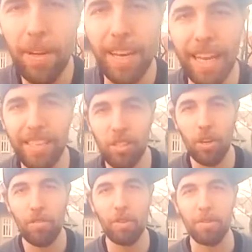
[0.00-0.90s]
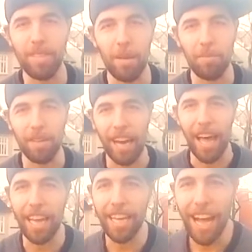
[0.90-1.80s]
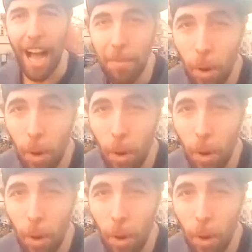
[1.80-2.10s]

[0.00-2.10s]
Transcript: like serving something, like I'm a